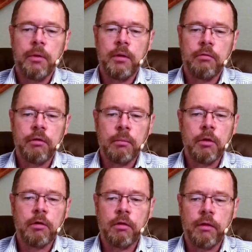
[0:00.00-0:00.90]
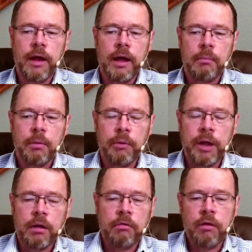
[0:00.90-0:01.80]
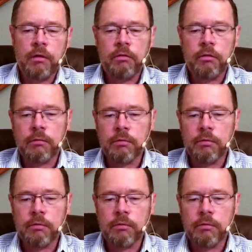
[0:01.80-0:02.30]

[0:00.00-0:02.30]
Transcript: Similar to that, but we get a sense of